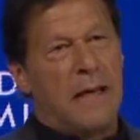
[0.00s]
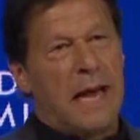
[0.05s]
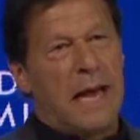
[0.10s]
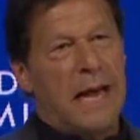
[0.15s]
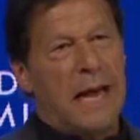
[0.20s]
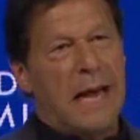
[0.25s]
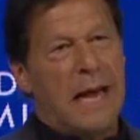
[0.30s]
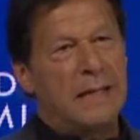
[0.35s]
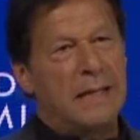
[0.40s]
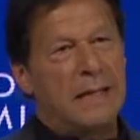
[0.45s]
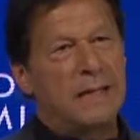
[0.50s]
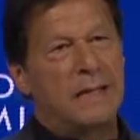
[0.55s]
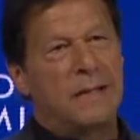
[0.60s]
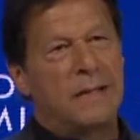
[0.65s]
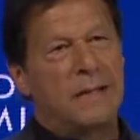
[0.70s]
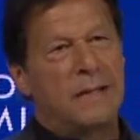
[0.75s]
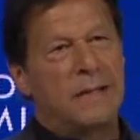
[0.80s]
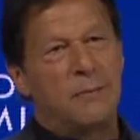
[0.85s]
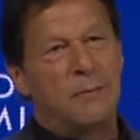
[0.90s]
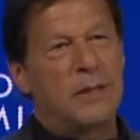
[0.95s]

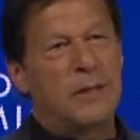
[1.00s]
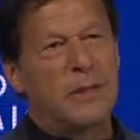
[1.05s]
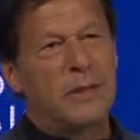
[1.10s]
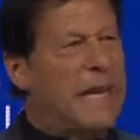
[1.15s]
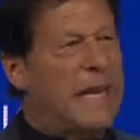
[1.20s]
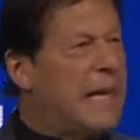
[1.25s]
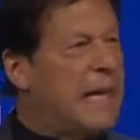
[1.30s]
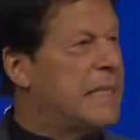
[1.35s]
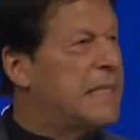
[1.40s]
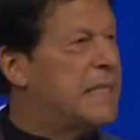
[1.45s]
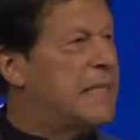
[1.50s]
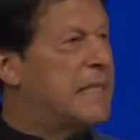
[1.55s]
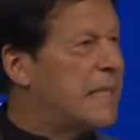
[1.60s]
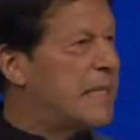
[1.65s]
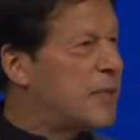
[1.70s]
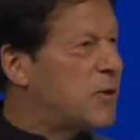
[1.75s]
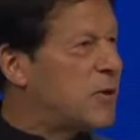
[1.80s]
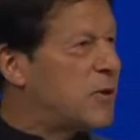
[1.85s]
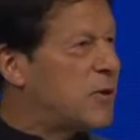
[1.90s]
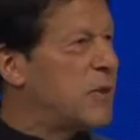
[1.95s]
as with age I
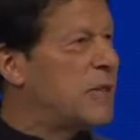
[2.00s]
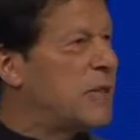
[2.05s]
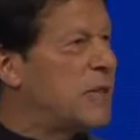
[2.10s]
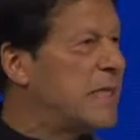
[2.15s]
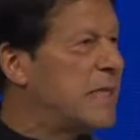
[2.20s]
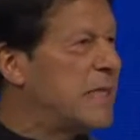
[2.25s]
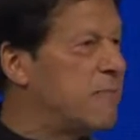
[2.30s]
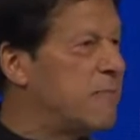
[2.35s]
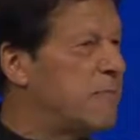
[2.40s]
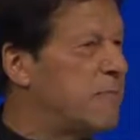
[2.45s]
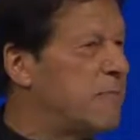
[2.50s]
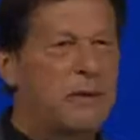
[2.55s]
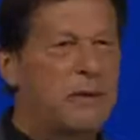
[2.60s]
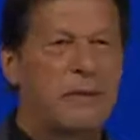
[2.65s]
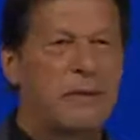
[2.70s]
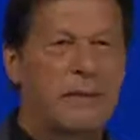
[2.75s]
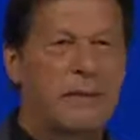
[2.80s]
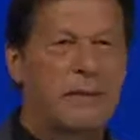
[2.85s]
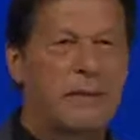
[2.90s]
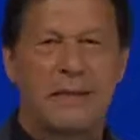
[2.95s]
saw these
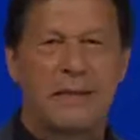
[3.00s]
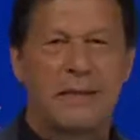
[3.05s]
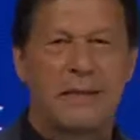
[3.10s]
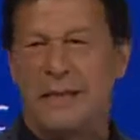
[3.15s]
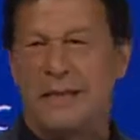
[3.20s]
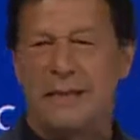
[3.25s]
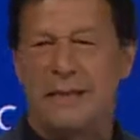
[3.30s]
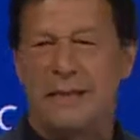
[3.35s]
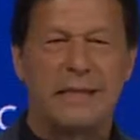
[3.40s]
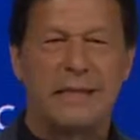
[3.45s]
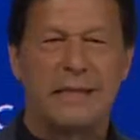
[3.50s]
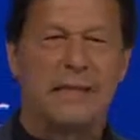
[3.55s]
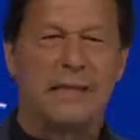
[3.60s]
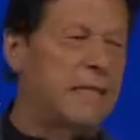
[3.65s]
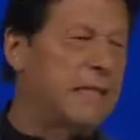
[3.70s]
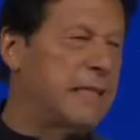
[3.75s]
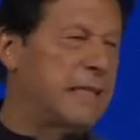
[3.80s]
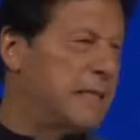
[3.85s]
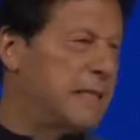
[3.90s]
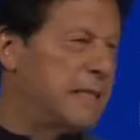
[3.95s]
mountains,
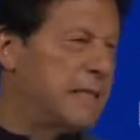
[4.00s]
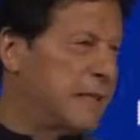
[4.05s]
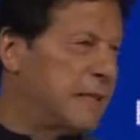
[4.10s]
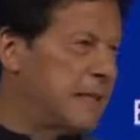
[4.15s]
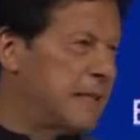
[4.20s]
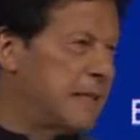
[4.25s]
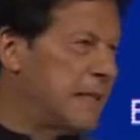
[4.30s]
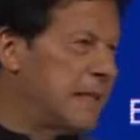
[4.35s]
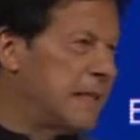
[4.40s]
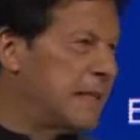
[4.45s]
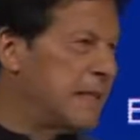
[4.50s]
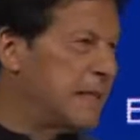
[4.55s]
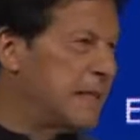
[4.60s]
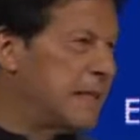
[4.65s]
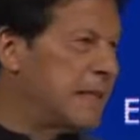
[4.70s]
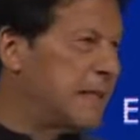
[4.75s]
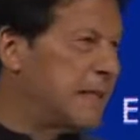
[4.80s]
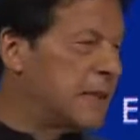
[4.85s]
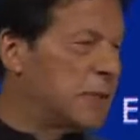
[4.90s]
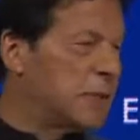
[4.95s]

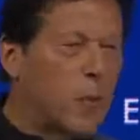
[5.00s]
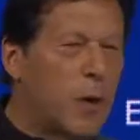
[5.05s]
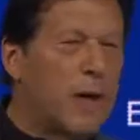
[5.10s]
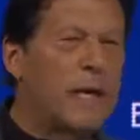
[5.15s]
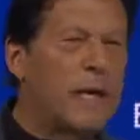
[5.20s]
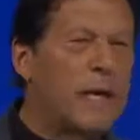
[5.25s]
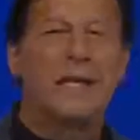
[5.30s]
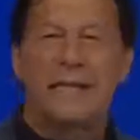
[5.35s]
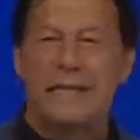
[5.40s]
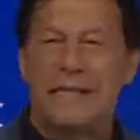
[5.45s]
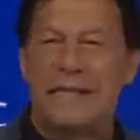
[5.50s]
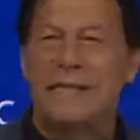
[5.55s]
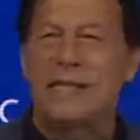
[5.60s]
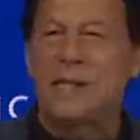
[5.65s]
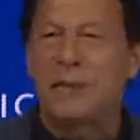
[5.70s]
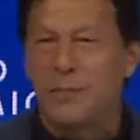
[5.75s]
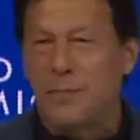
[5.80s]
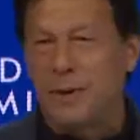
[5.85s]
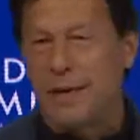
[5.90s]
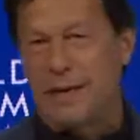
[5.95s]
this wilderness
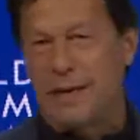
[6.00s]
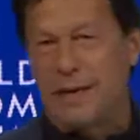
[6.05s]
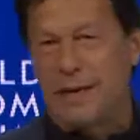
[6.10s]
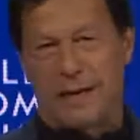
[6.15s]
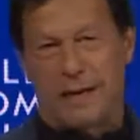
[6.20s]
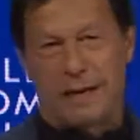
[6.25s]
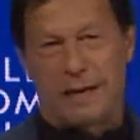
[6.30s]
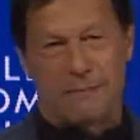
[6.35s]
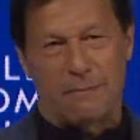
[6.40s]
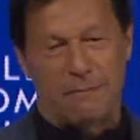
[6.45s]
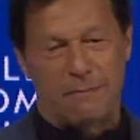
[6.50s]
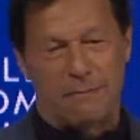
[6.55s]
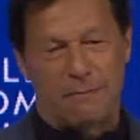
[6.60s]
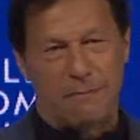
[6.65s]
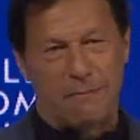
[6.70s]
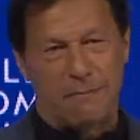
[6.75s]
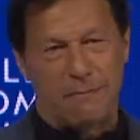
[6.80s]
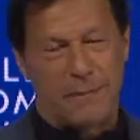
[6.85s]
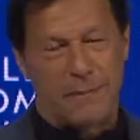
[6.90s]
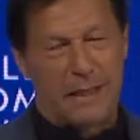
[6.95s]
disappearing,
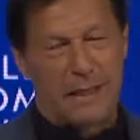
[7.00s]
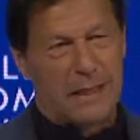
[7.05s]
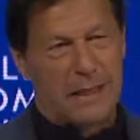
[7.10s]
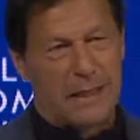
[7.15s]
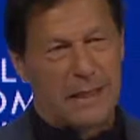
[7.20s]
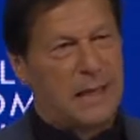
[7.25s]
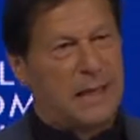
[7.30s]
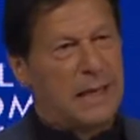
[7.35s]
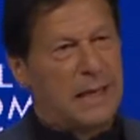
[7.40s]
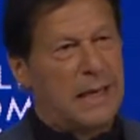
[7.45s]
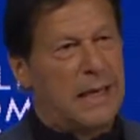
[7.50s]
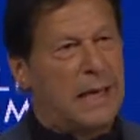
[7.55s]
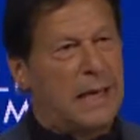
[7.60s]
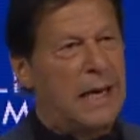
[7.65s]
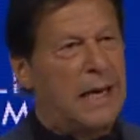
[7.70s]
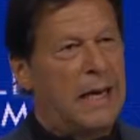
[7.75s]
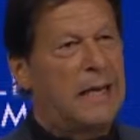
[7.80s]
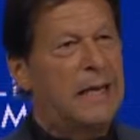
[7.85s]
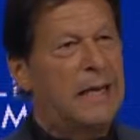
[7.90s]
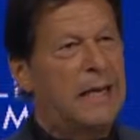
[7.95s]

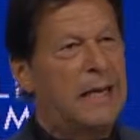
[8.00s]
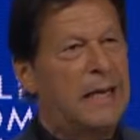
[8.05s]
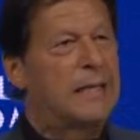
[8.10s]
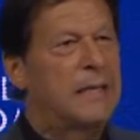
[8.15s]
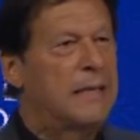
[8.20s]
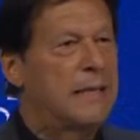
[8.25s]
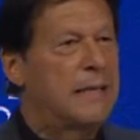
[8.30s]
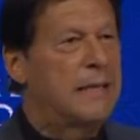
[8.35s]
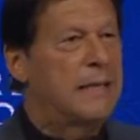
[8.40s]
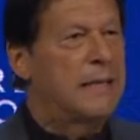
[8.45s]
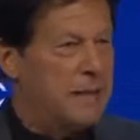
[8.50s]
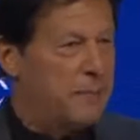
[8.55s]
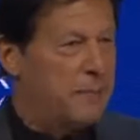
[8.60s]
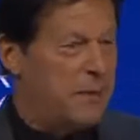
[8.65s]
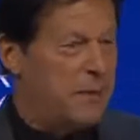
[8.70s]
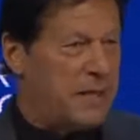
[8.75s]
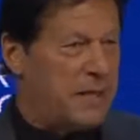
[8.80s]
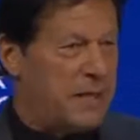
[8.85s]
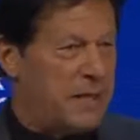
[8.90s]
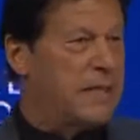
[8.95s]
and
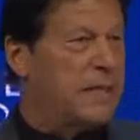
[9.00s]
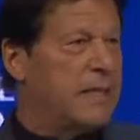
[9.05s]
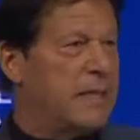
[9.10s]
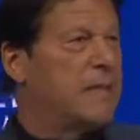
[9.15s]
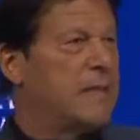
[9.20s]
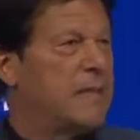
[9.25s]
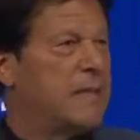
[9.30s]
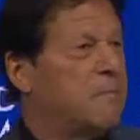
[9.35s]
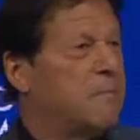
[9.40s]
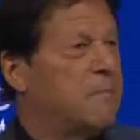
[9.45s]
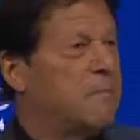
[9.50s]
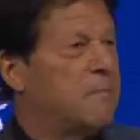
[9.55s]
especially